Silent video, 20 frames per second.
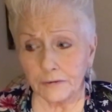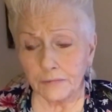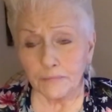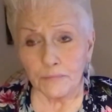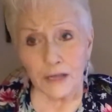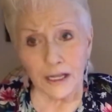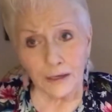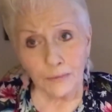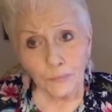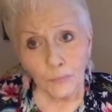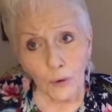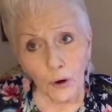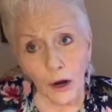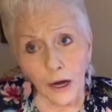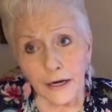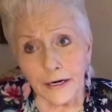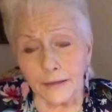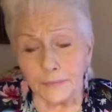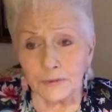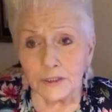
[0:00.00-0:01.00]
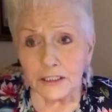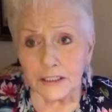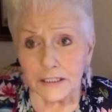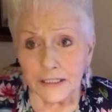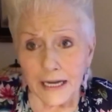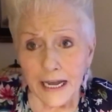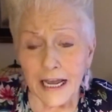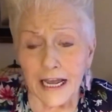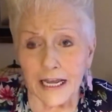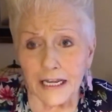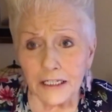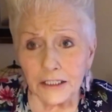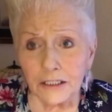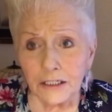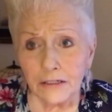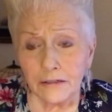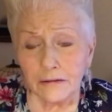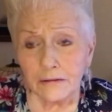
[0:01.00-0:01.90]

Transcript: being brought up to date